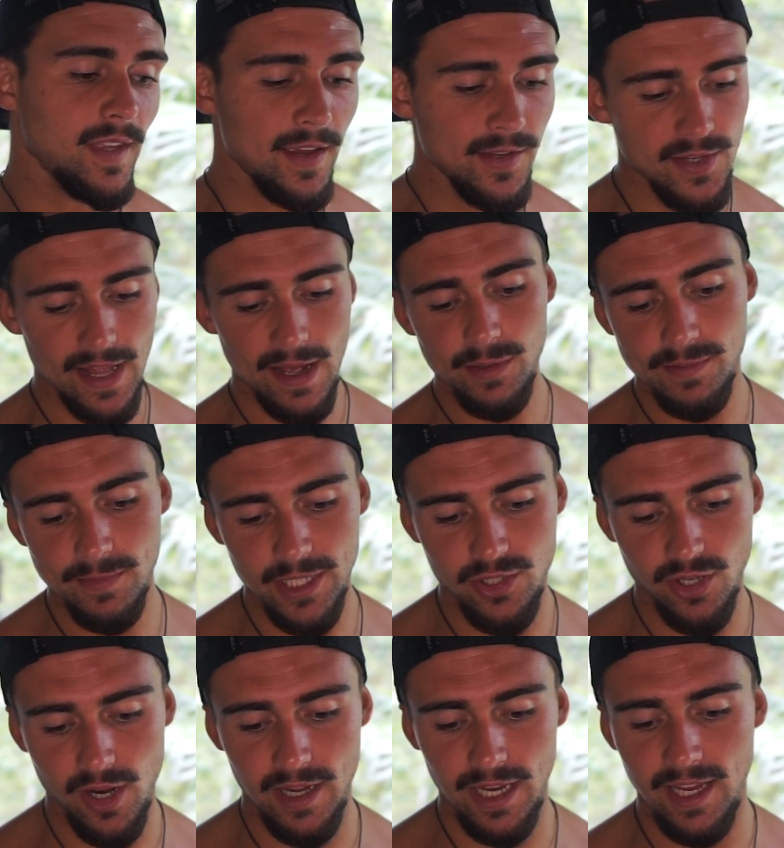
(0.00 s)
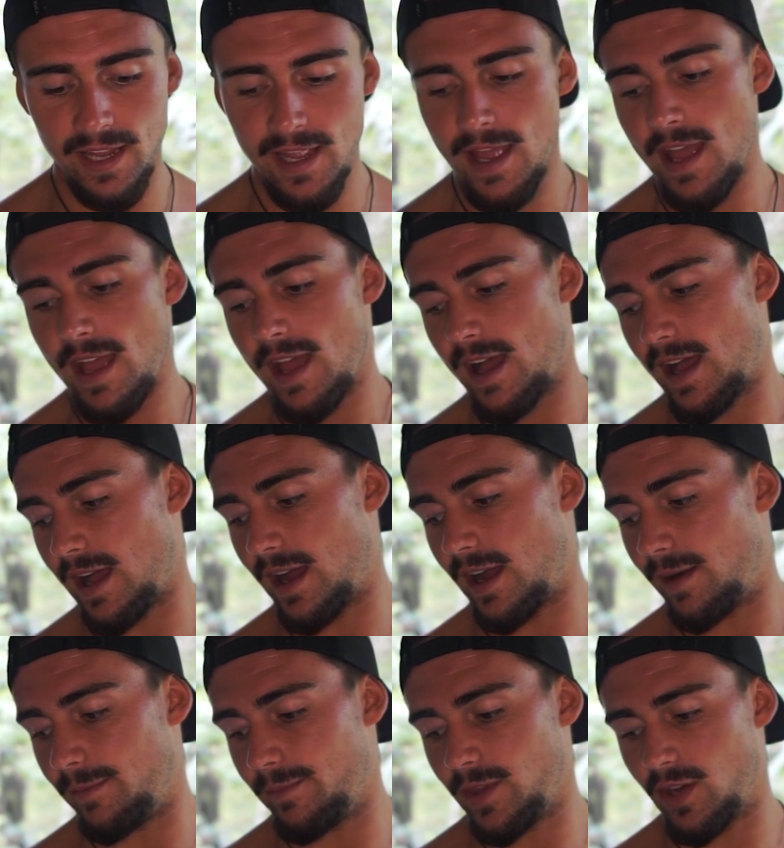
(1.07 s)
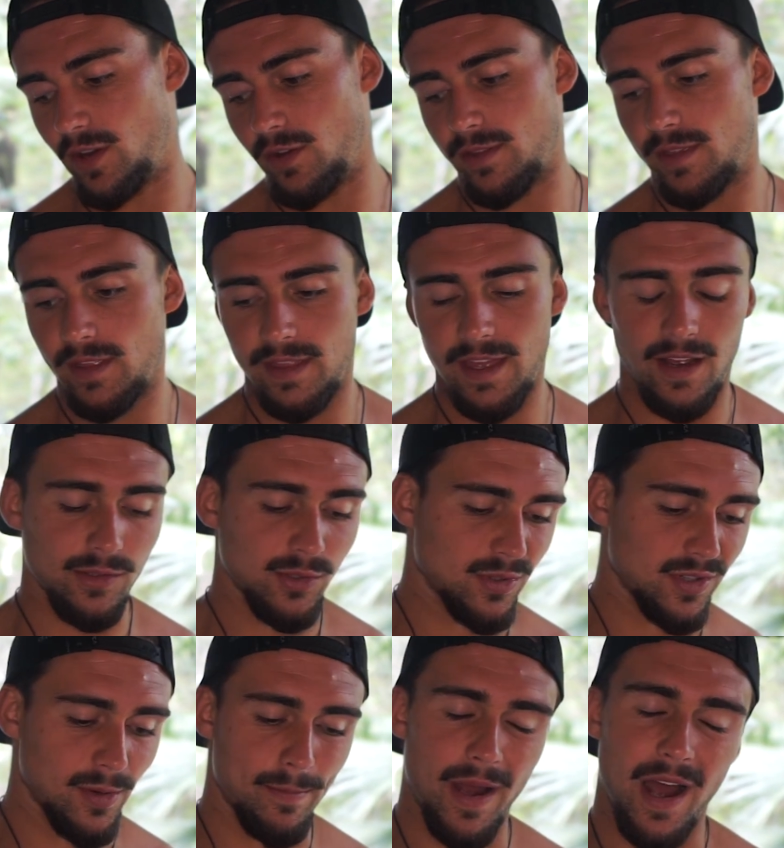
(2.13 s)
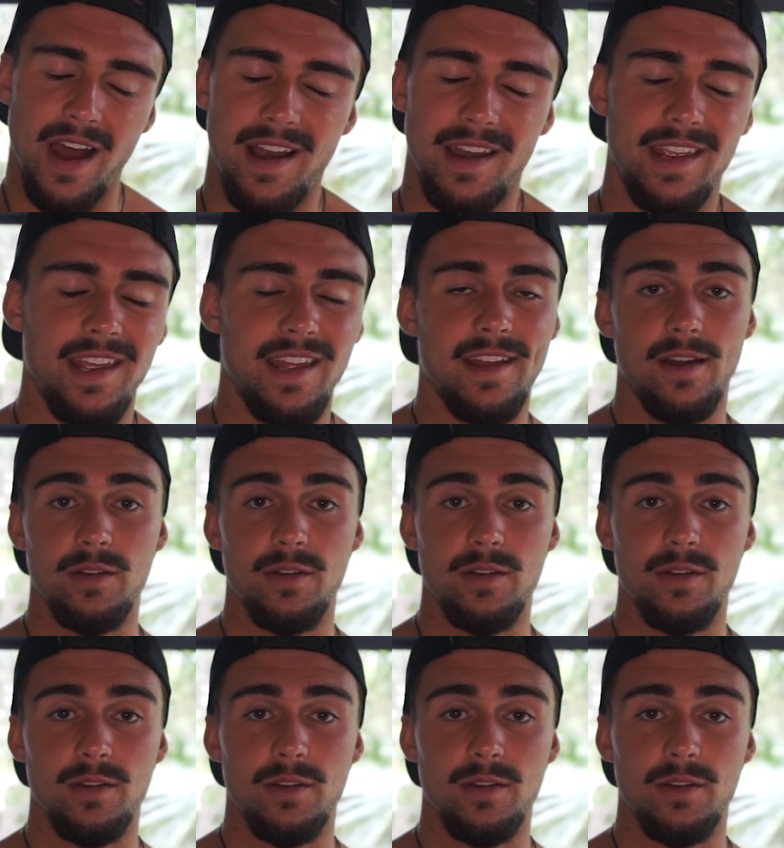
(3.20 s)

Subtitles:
So that was my journey. I was also partying,